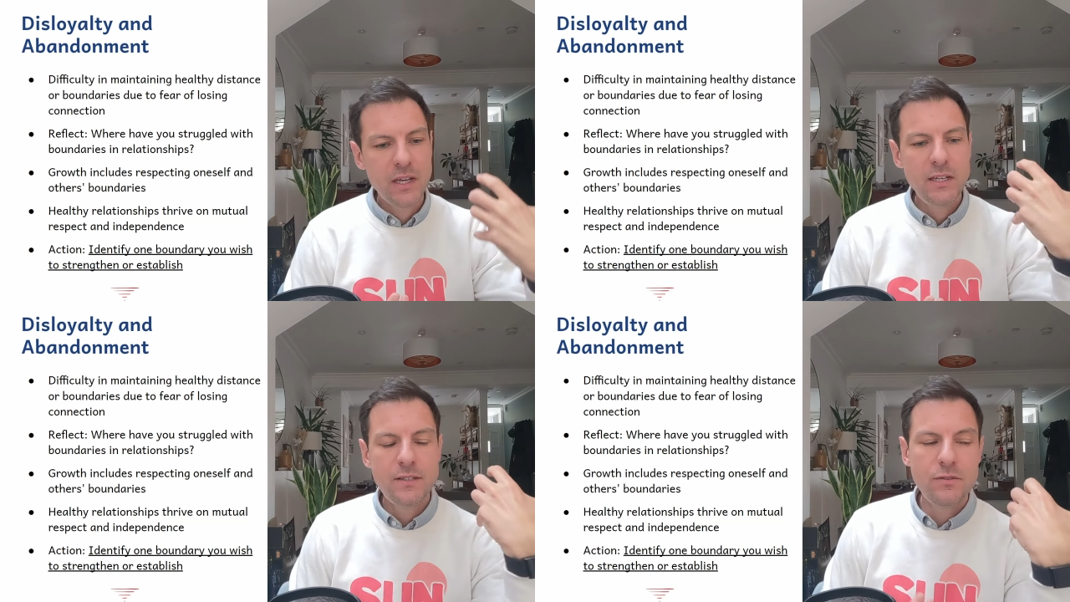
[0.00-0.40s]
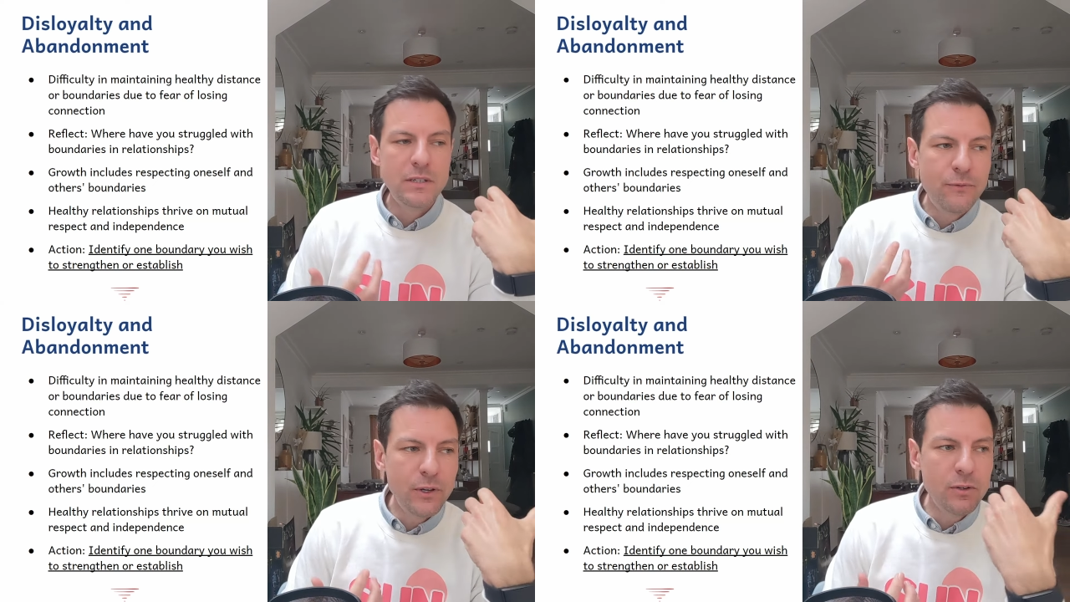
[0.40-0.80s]
It's the
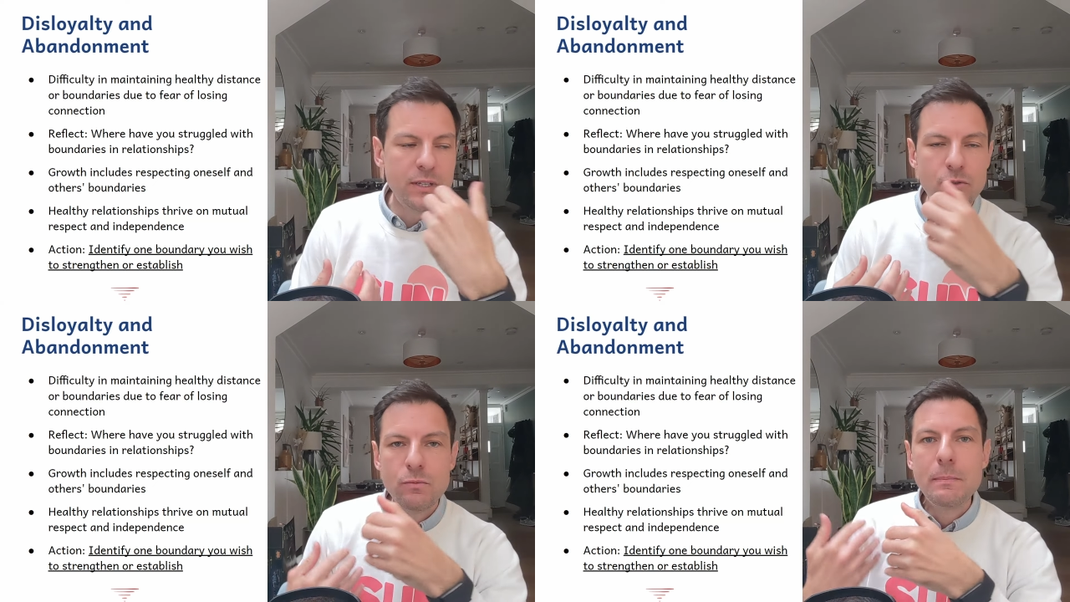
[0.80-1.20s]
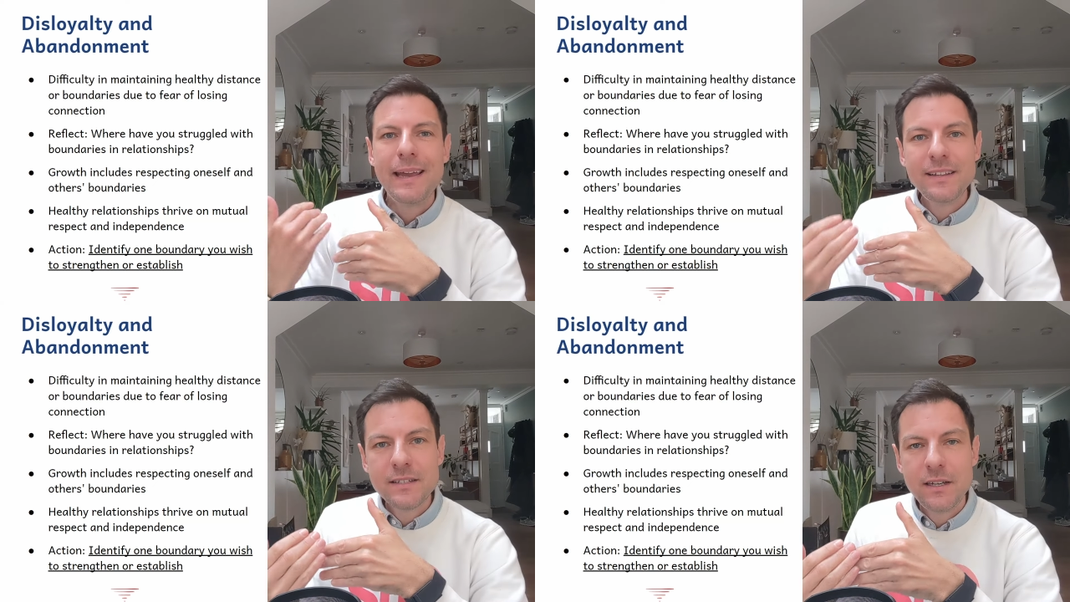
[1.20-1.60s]
difficulty to
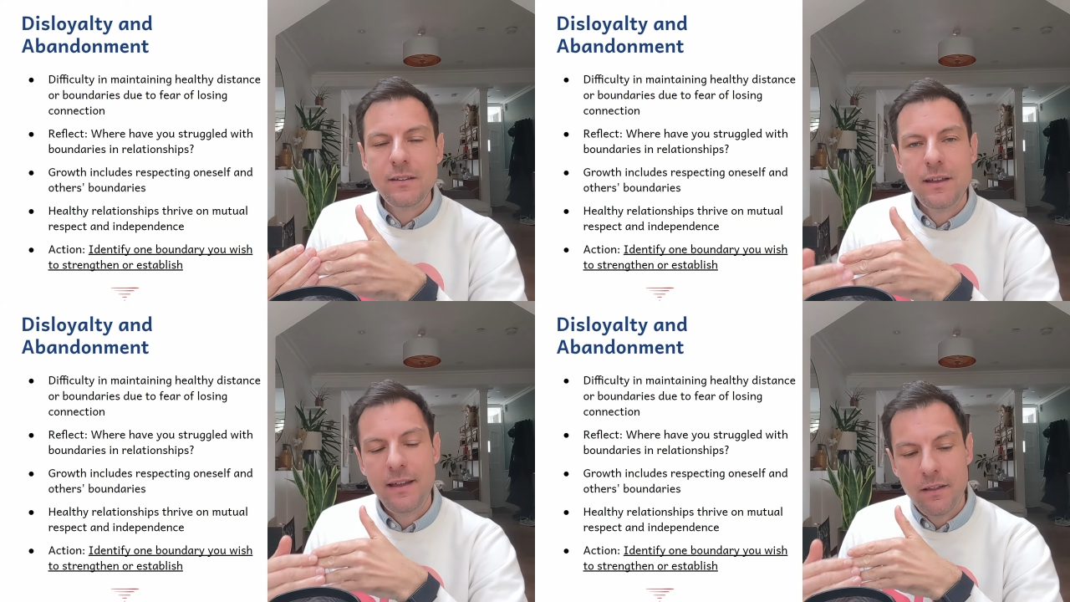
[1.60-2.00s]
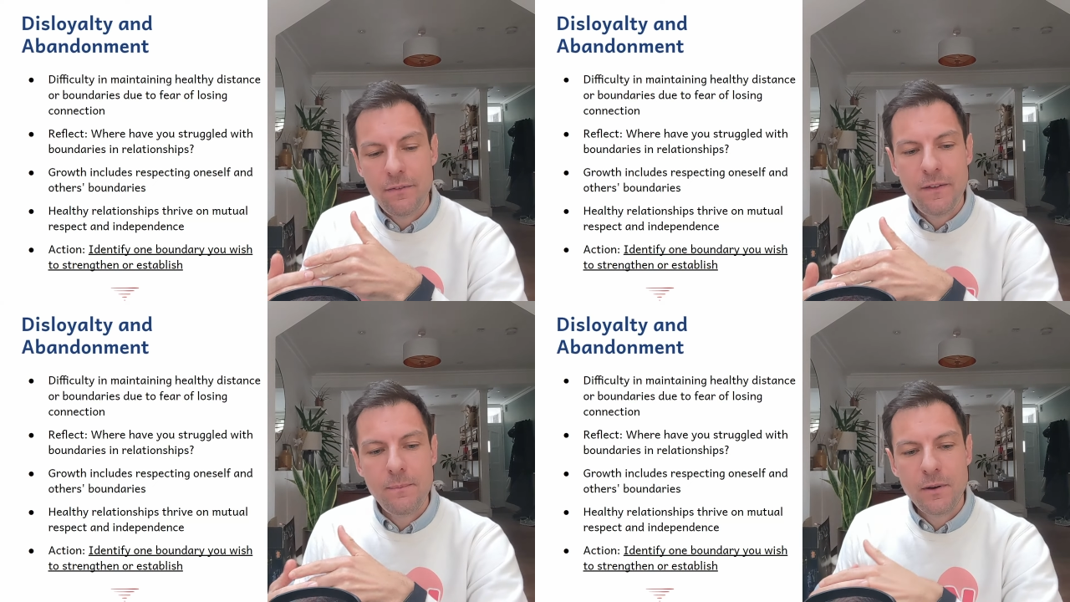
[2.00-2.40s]
maintain
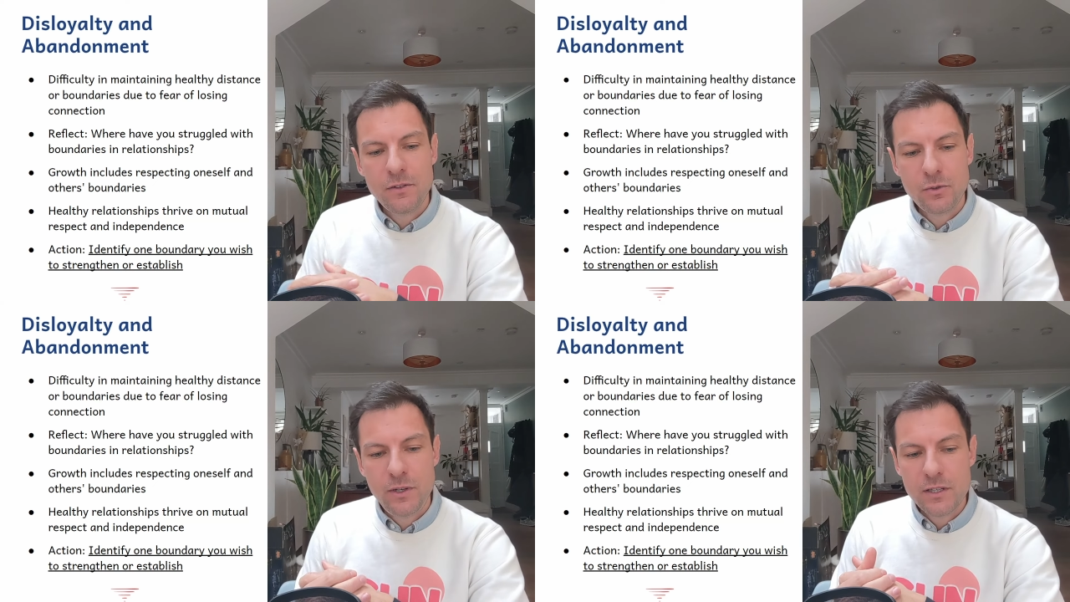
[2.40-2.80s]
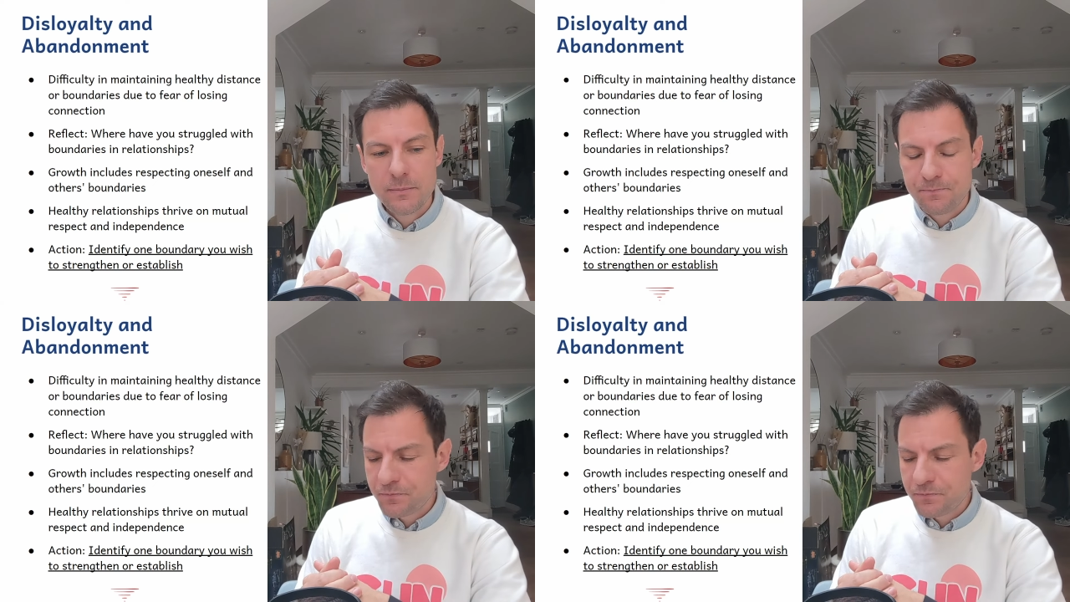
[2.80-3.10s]
healthy boundaries.